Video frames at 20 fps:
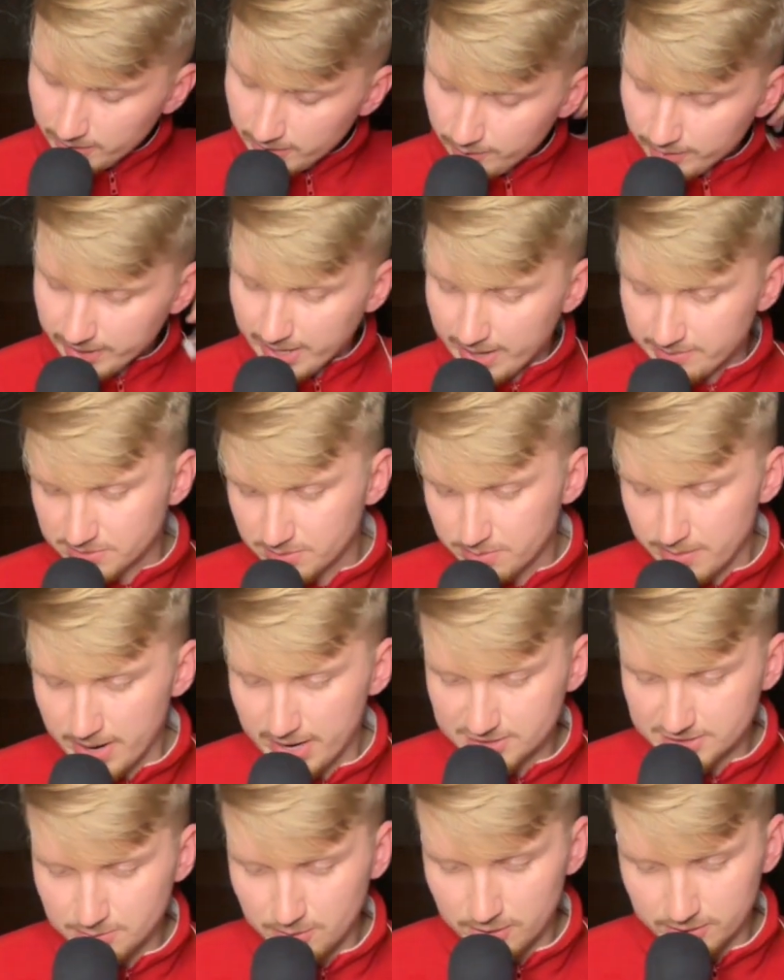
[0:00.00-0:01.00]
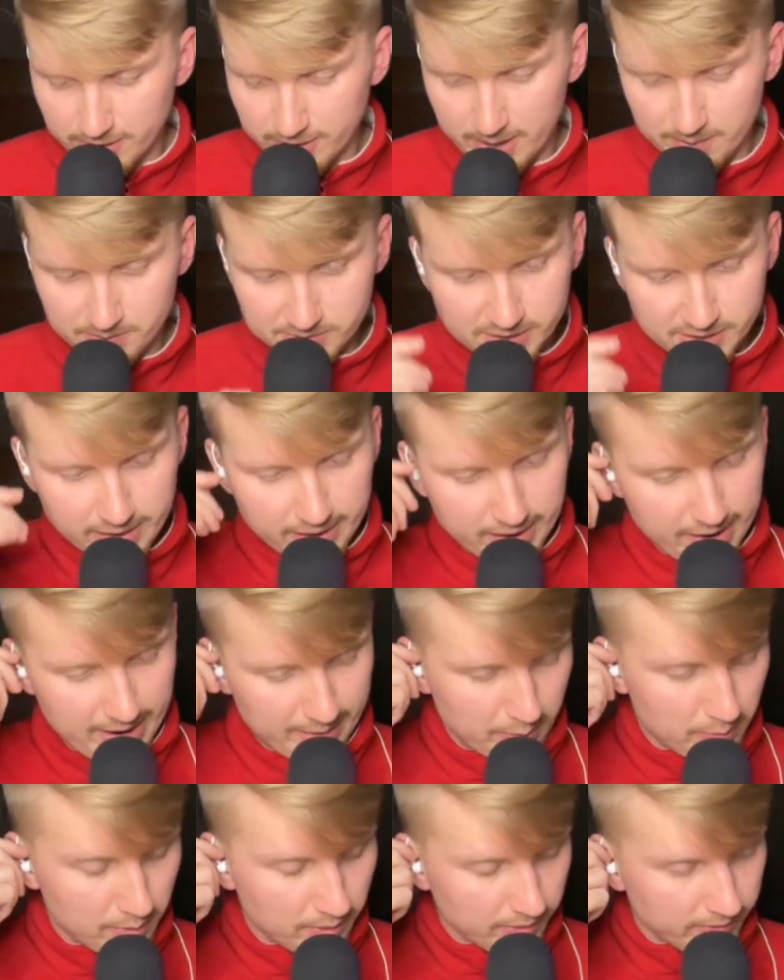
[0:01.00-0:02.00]
We're going to recap some basketball games today.
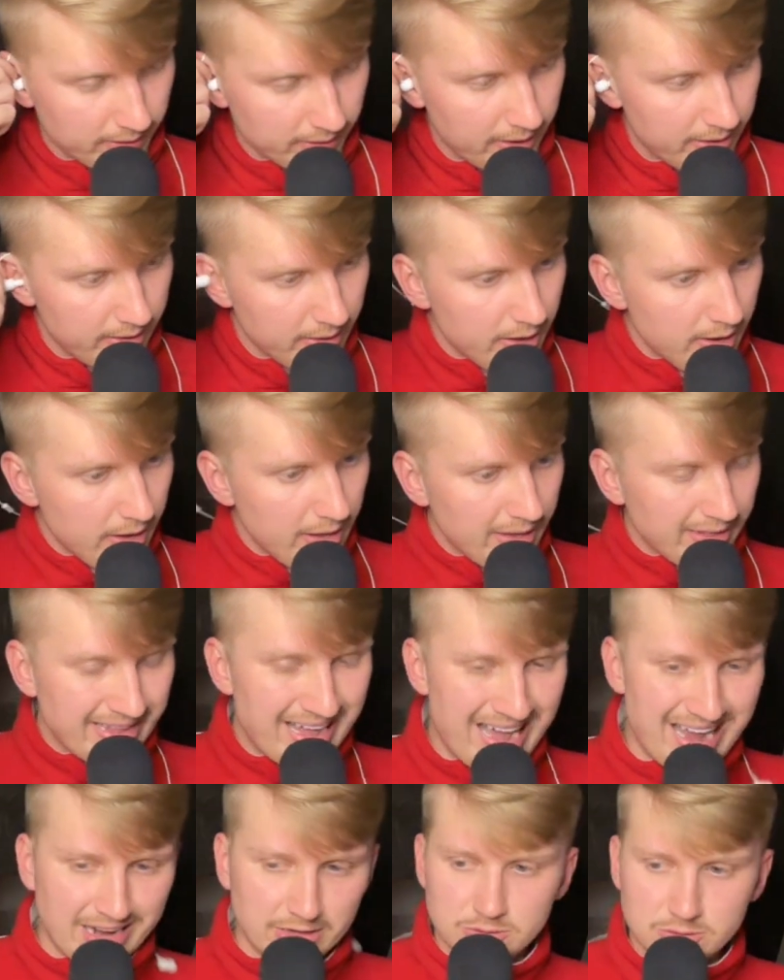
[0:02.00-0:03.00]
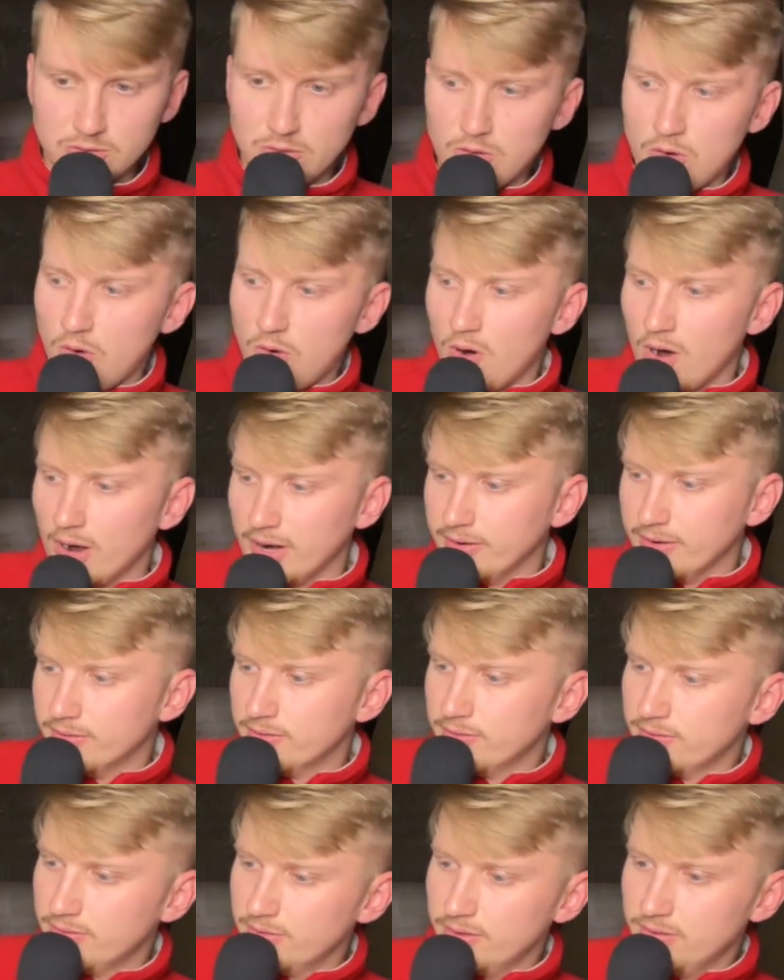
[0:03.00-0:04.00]
Happy birthday. Locked On.